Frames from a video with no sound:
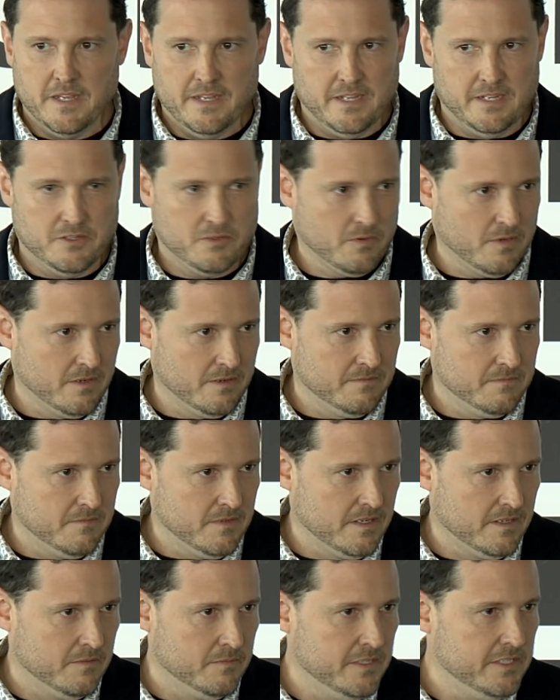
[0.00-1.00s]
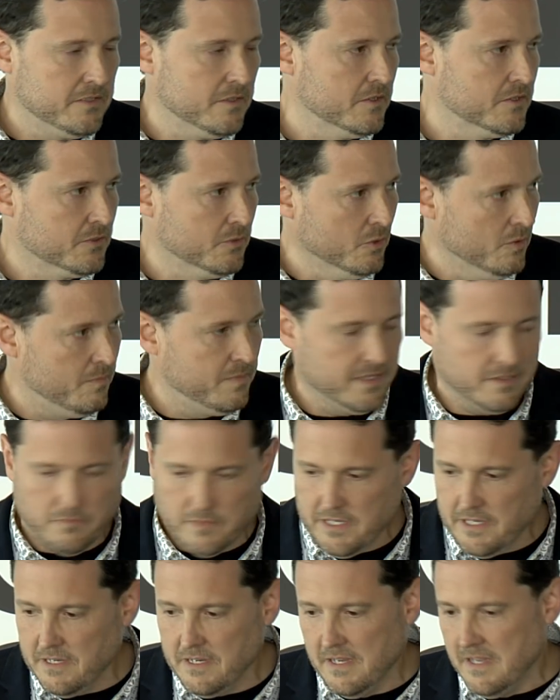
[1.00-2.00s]
into our research group, and
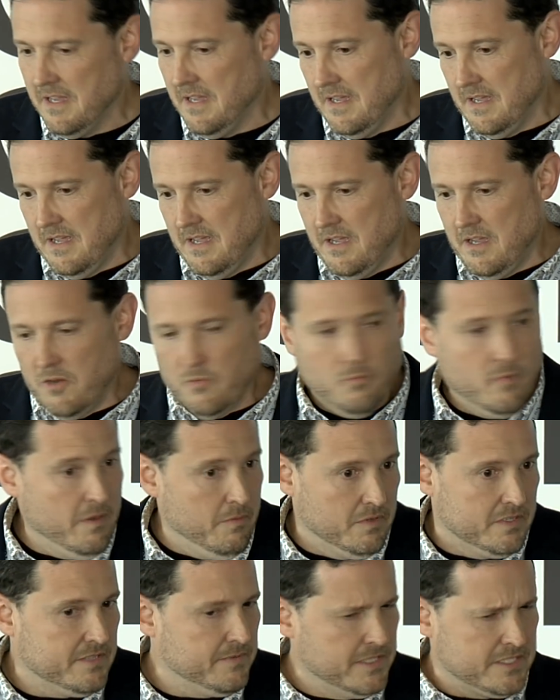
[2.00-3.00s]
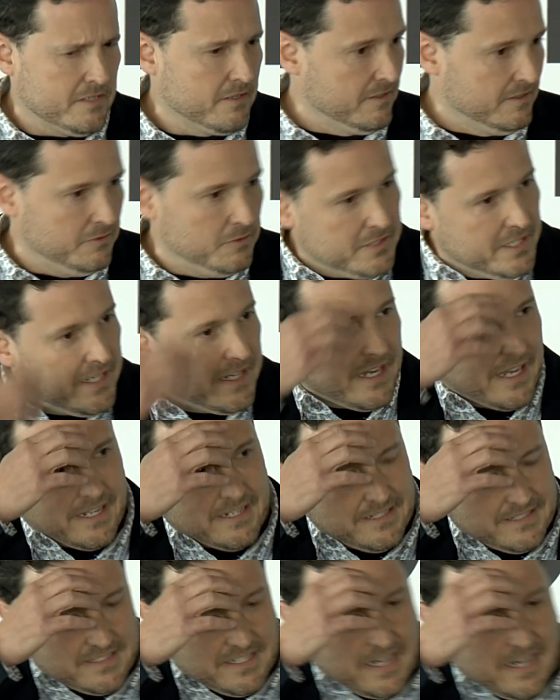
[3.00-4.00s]
we started looking
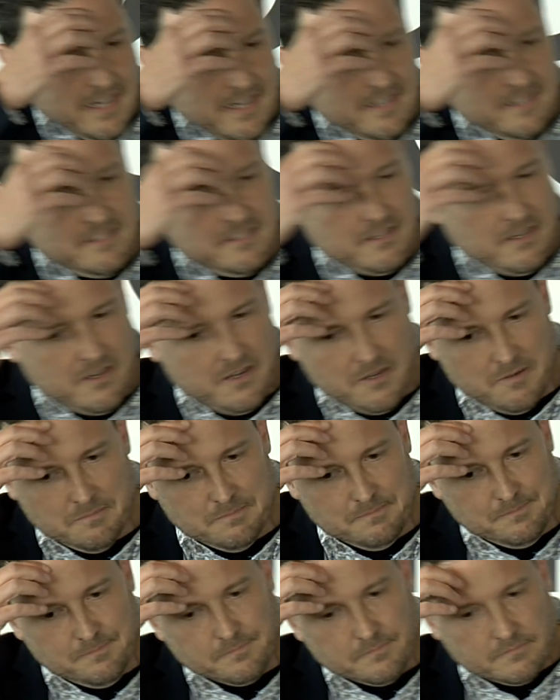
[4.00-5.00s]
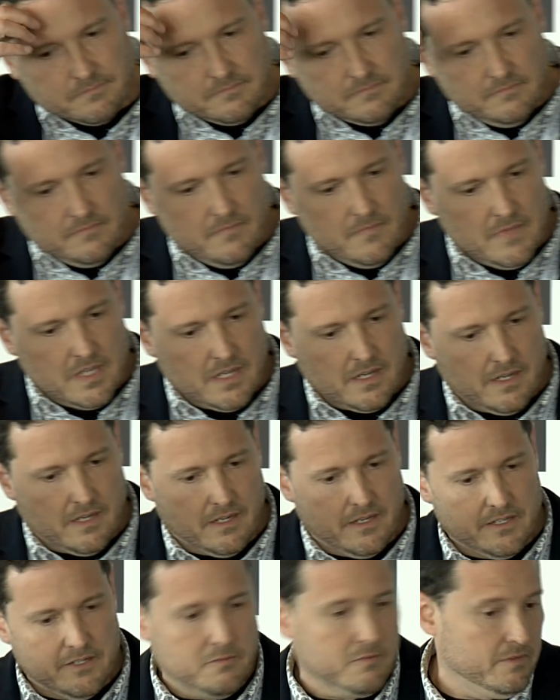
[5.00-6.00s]
at it, and
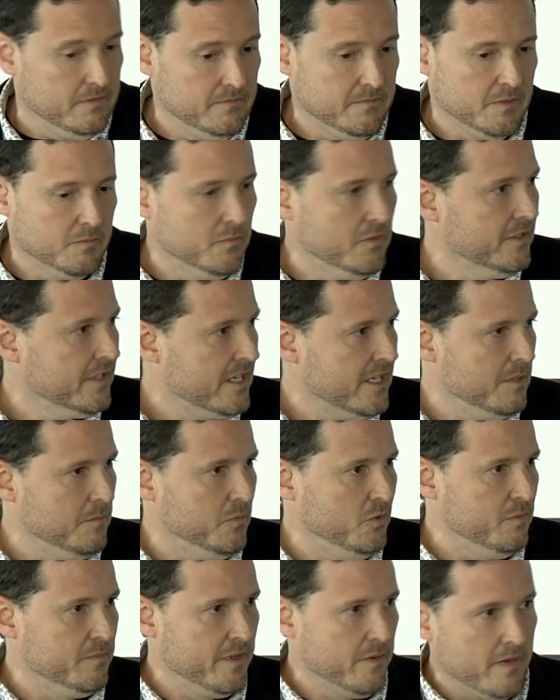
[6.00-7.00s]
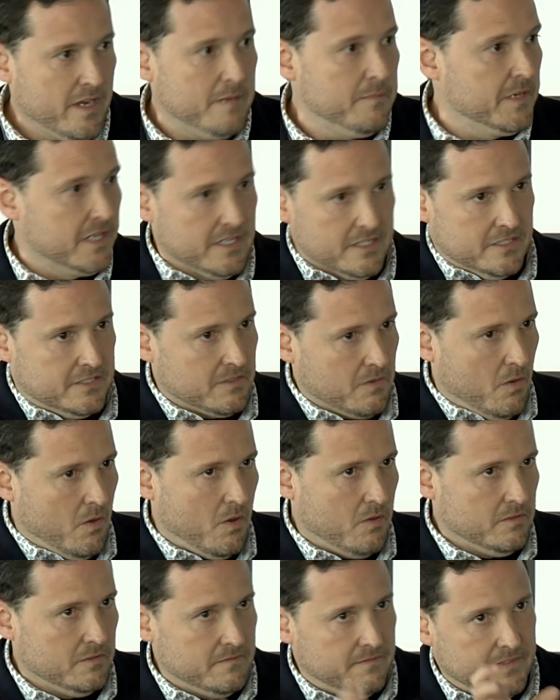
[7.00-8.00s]
it really kind of blew me away, because
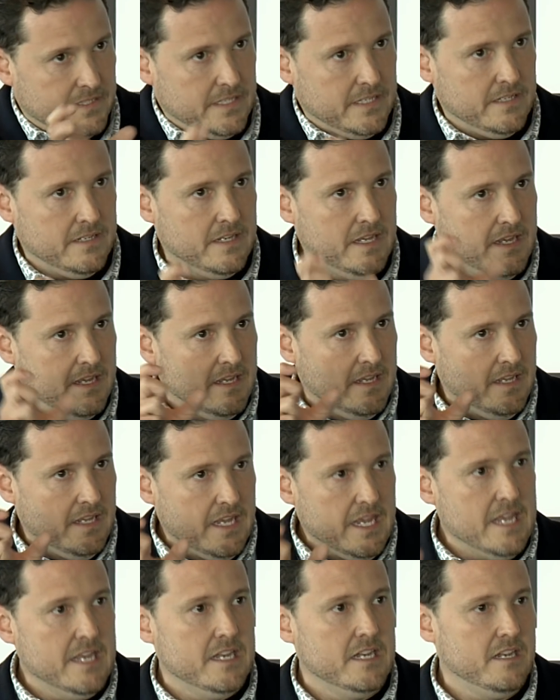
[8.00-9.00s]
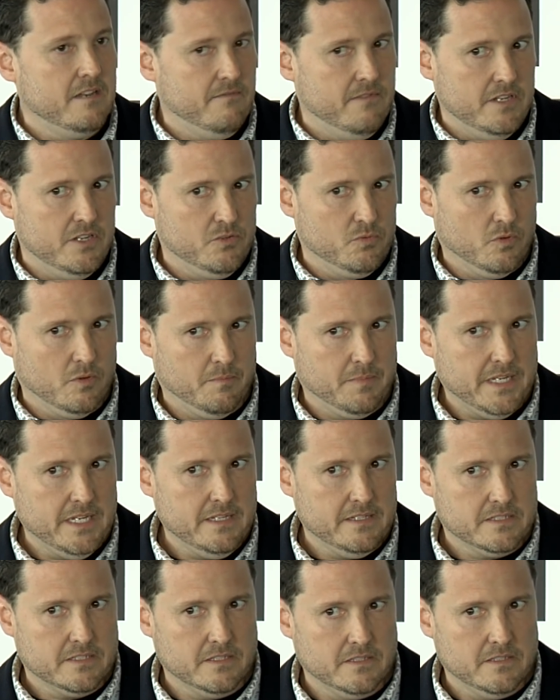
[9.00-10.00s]
all of the individual
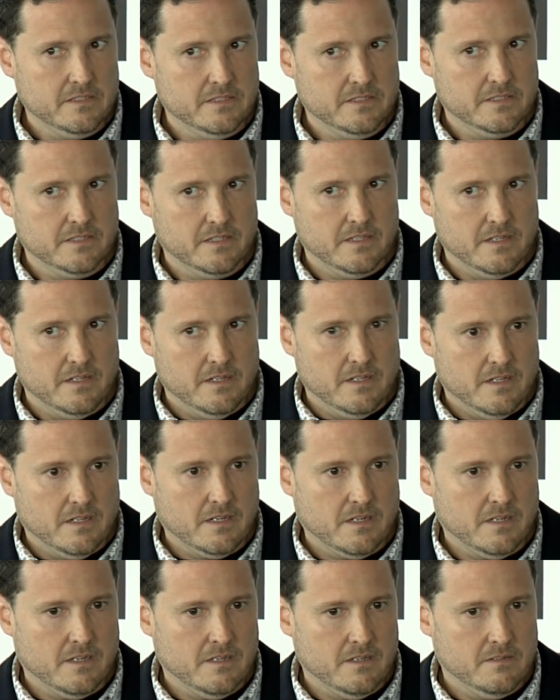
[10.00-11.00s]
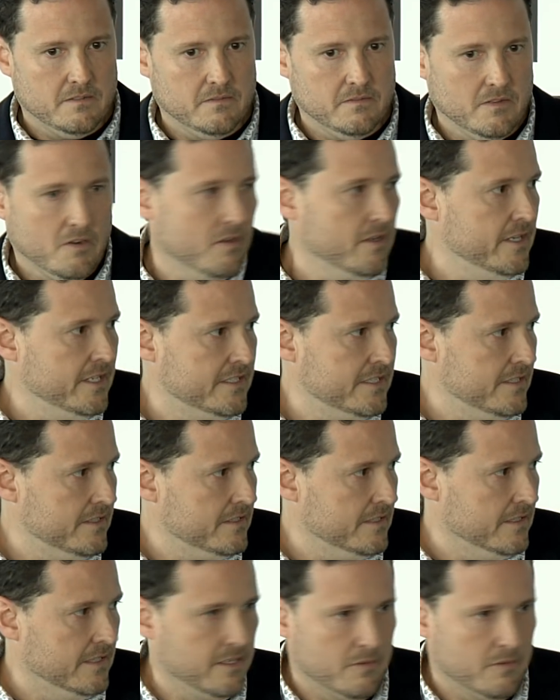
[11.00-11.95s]
pieces already existed.